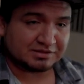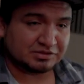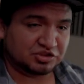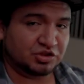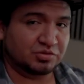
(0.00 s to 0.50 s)

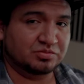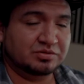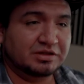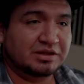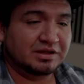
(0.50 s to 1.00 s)
So
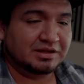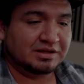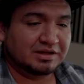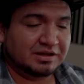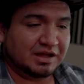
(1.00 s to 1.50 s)

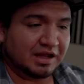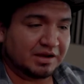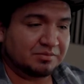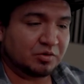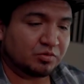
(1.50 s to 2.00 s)

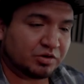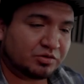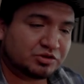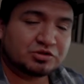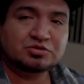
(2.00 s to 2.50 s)
we're going
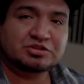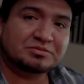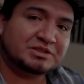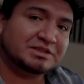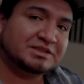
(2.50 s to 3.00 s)
to do
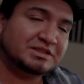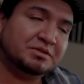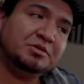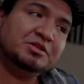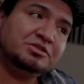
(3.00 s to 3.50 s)
something
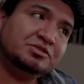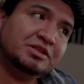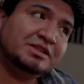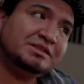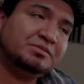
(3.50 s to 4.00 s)
similar to
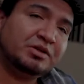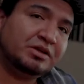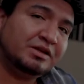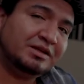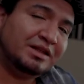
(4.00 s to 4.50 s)
this,
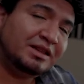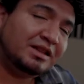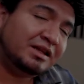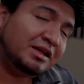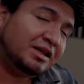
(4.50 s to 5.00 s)
but a
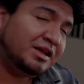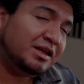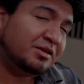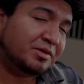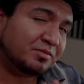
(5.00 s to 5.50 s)

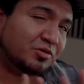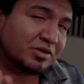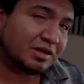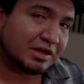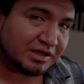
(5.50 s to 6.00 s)
little bit more
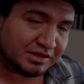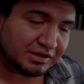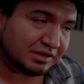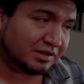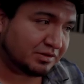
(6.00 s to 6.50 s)

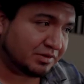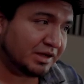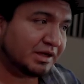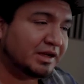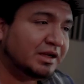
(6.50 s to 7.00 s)
cleaner,
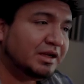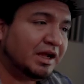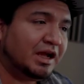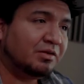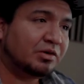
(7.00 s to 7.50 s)
right?
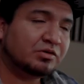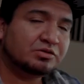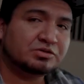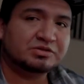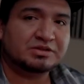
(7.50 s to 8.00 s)
We're going
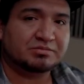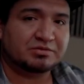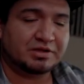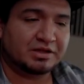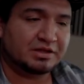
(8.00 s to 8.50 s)
to
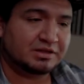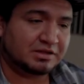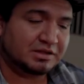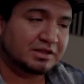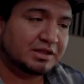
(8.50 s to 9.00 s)
separate we're